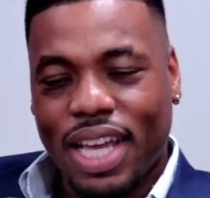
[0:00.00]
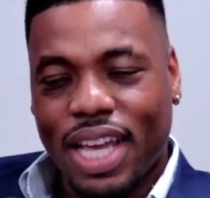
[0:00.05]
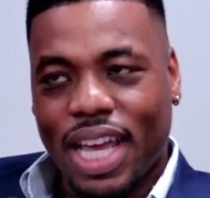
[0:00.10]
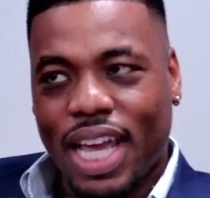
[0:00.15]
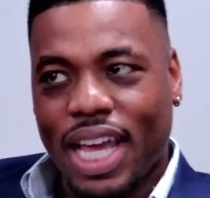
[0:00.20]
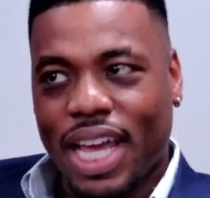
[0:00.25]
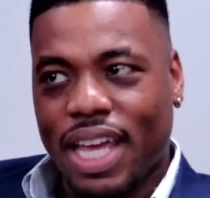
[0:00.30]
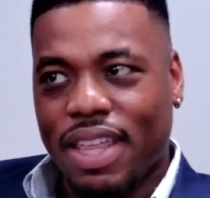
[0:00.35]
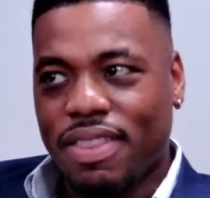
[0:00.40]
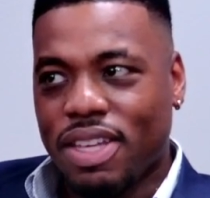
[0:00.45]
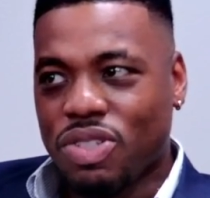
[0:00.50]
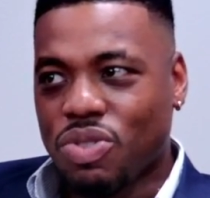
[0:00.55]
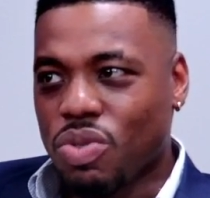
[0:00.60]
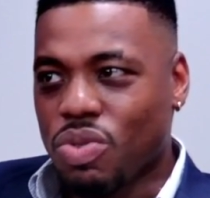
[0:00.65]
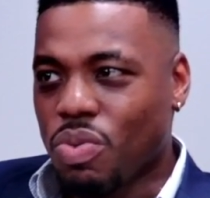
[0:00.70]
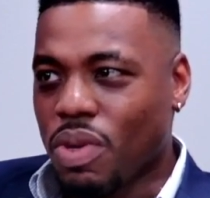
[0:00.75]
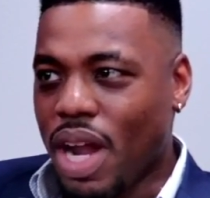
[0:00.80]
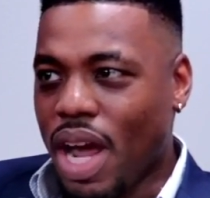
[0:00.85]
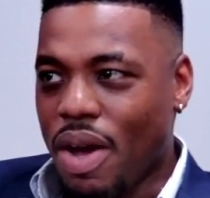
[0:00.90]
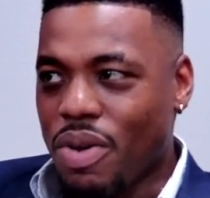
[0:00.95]
And this
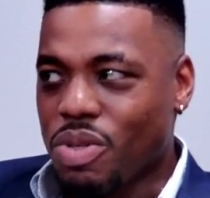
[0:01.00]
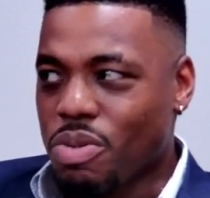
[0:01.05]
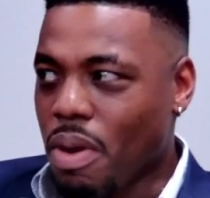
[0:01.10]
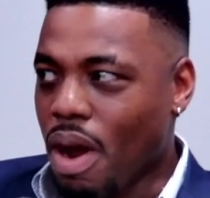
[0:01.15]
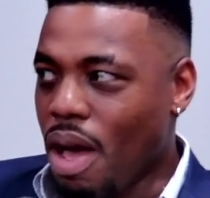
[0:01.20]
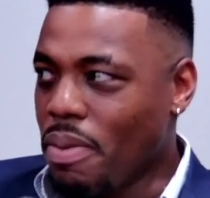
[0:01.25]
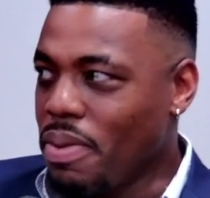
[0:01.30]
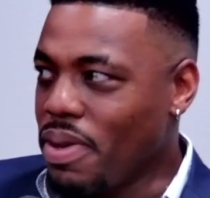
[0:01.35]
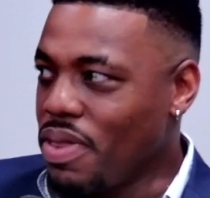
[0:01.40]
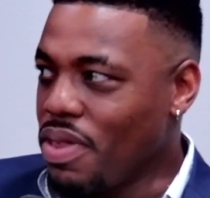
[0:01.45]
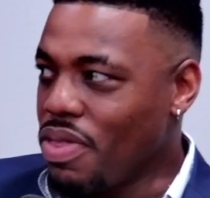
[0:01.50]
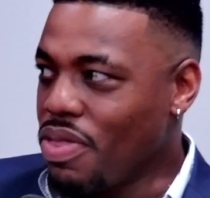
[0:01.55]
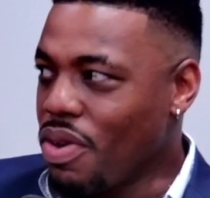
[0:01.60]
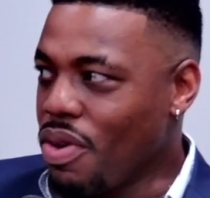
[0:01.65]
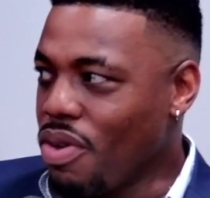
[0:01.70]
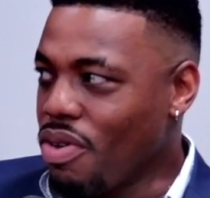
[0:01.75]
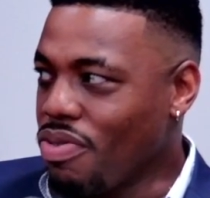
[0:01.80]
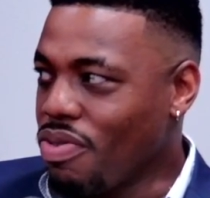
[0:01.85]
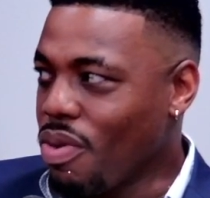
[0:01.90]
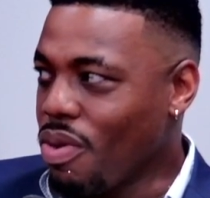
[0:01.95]
was when I was probably in the
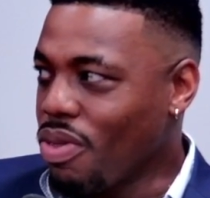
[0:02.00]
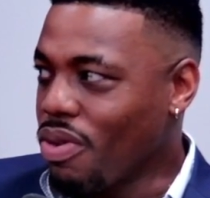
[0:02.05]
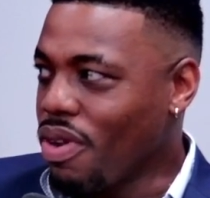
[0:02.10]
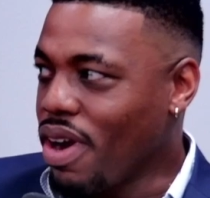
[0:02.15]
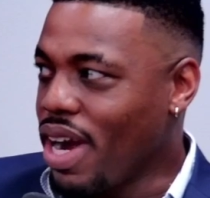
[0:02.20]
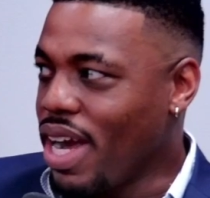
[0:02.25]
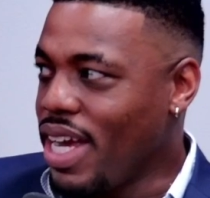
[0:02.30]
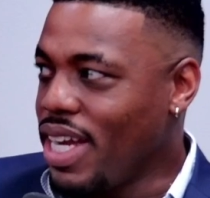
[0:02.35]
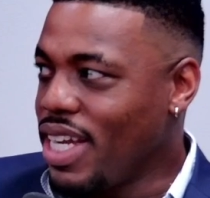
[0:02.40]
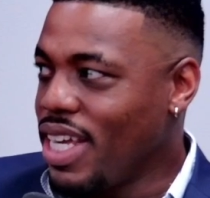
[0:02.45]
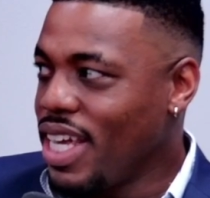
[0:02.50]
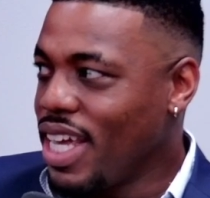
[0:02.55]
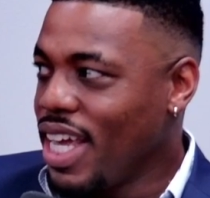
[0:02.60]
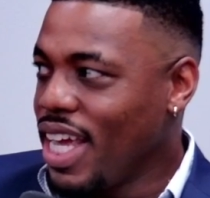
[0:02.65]
third or fourth grade.